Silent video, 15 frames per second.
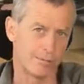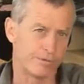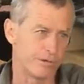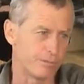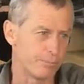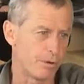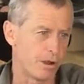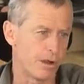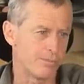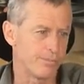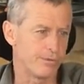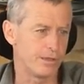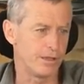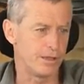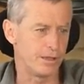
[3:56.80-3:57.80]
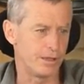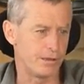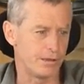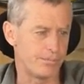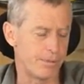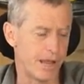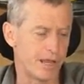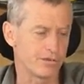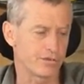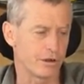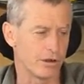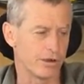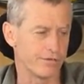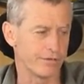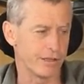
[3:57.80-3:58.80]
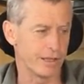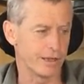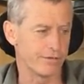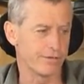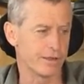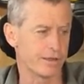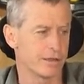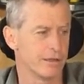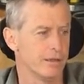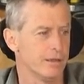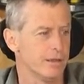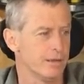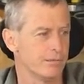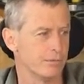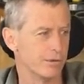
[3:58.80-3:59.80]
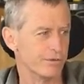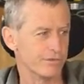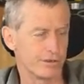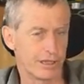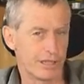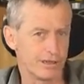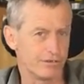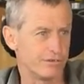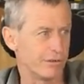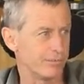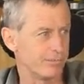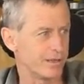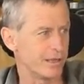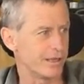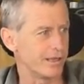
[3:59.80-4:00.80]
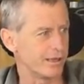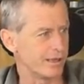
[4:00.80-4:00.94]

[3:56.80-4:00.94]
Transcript: Just pop the basket off the end of it. Once again, zip tie